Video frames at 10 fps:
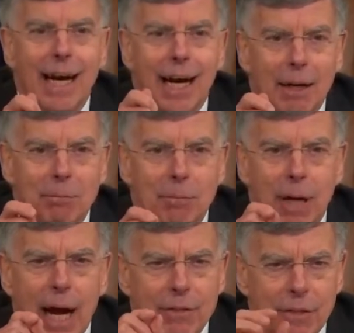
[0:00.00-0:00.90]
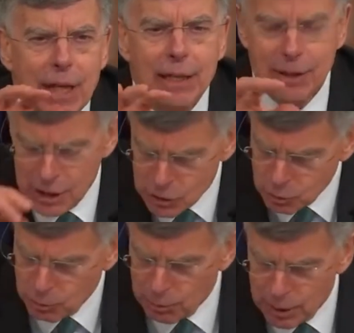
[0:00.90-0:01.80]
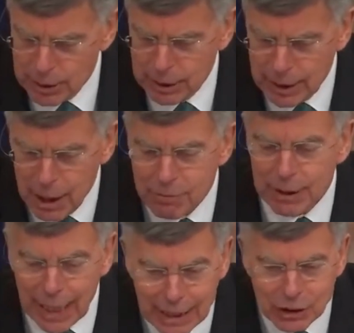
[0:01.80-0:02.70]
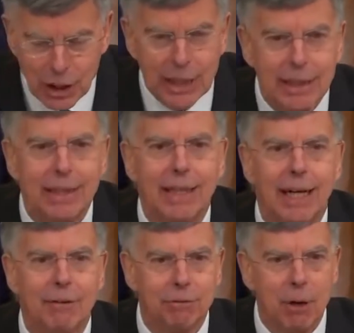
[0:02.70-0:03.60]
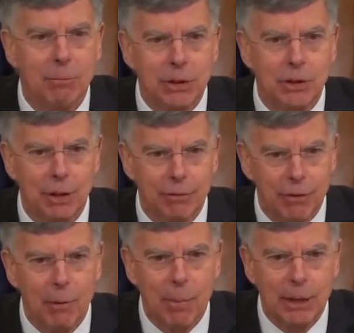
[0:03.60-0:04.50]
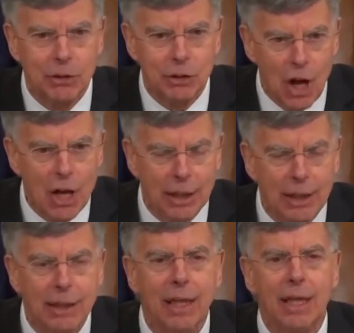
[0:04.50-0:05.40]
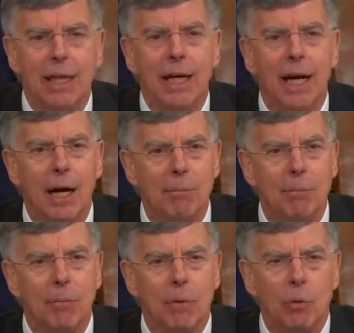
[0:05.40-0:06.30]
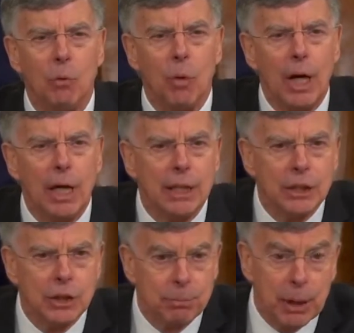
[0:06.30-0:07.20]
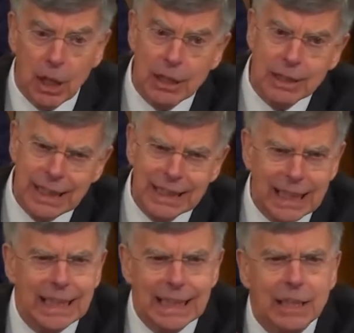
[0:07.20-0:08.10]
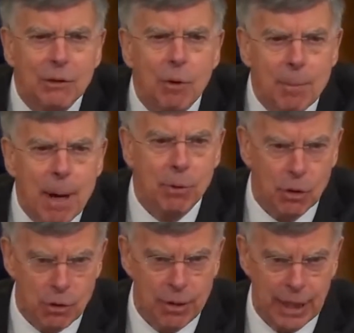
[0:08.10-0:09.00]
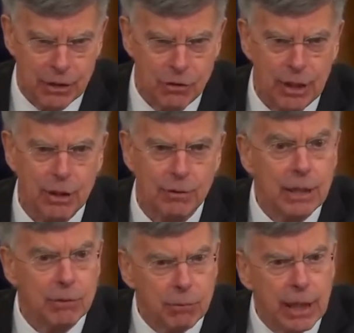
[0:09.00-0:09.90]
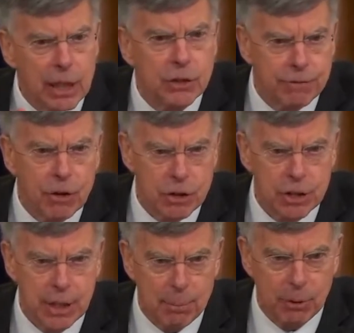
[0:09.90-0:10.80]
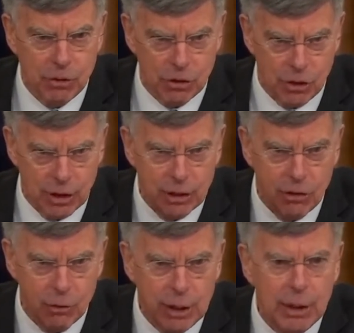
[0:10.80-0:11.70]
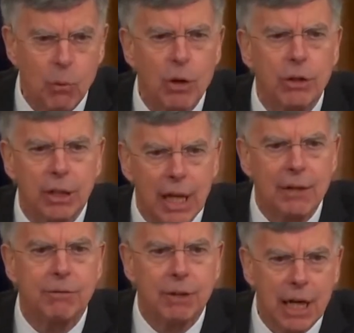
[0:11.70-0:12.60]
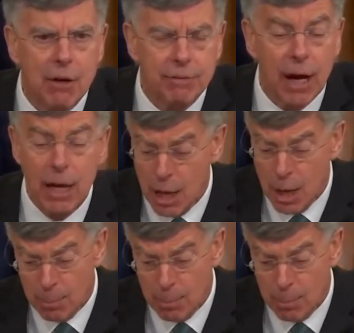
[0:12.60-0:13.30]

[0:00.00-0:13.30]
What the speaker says: I think this clarification from Ambassador Sondland was because he said he didn't remember this in his first deposition. So he wanted to kind of clarify.